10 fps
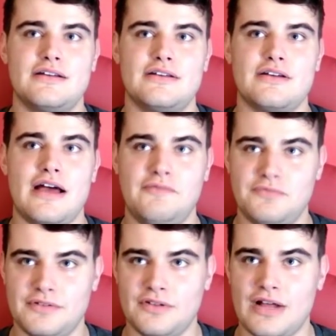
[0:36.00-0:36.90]
a
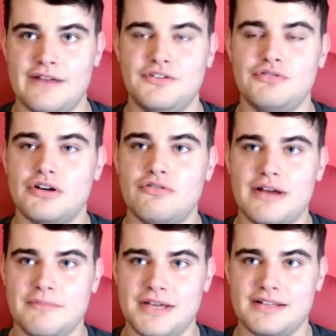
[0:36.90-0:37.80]
lot of new
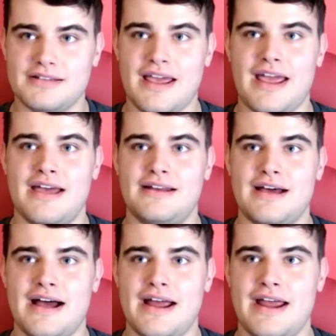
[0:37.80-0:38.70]
equipment, and
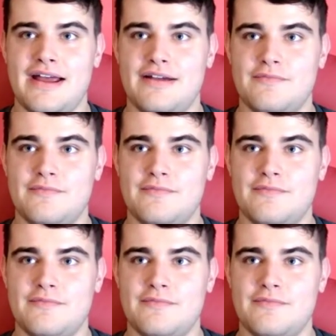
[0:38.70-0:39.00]
I